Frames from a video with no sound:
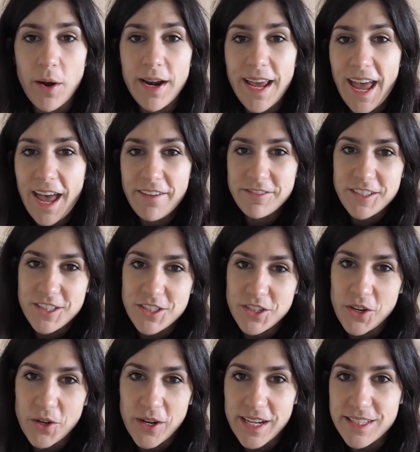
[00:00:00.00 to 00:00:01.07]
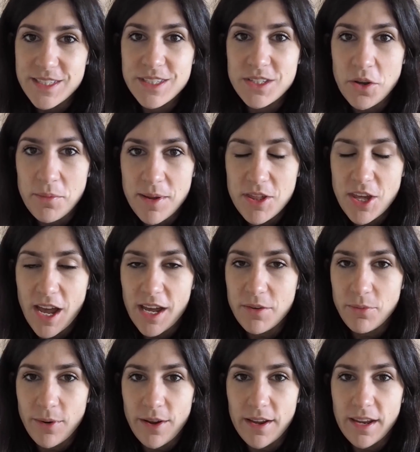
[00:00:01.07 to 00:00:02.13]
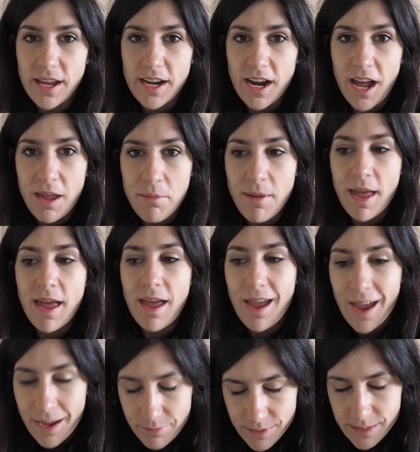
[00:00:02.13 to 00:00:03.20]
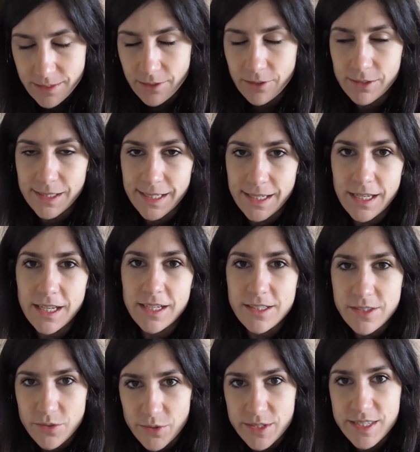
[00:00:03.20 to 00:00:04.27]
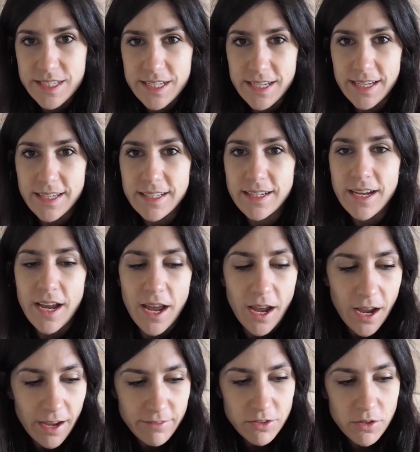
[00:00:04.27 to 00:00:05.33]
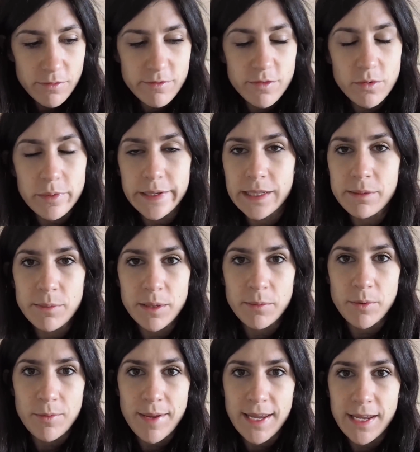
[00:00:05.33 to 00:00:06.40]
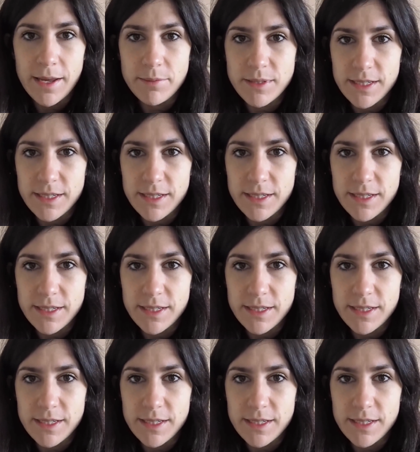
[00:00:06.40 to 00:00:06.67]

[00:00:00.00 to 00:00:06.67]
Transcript: want to have to do it's so much hard work and I'm absolutely exhausted. I've gone for really minimal makeup